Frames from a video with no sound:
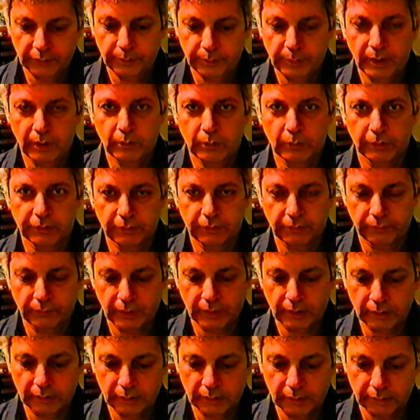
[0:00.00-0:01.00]
Spock was a
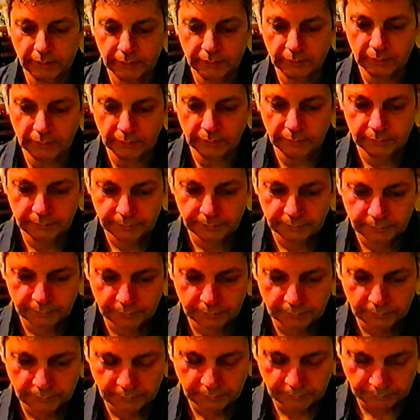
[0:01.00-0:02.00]
Vulcan, so
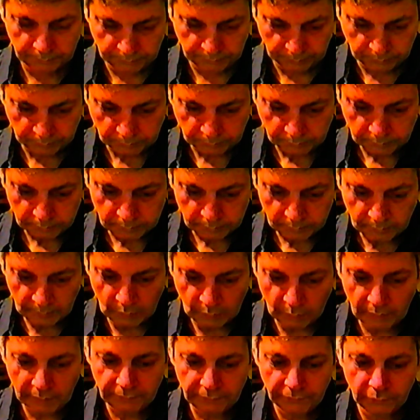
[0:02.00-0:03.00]

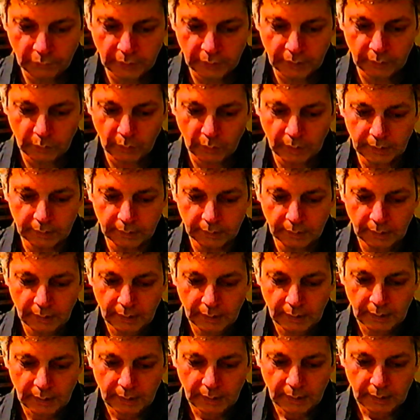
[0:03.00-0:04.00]
141
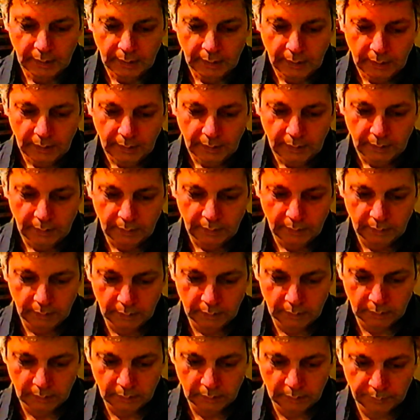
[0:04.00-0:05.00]

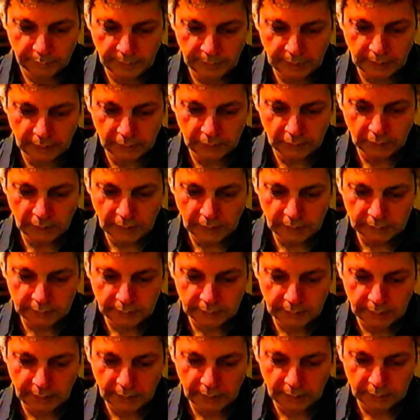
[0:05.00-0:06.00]
may not
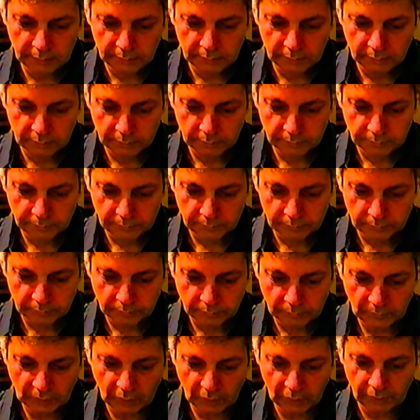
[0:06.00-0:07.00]
get
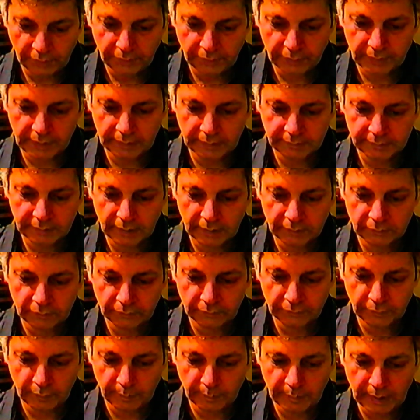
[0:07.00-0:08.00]

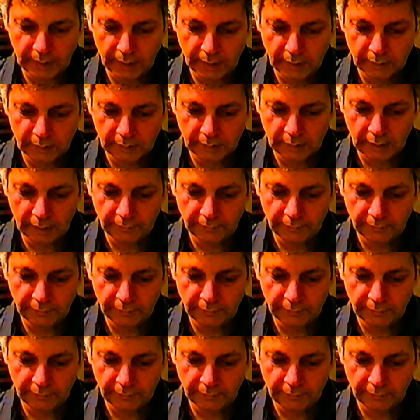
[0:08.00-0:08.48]
authorization from higher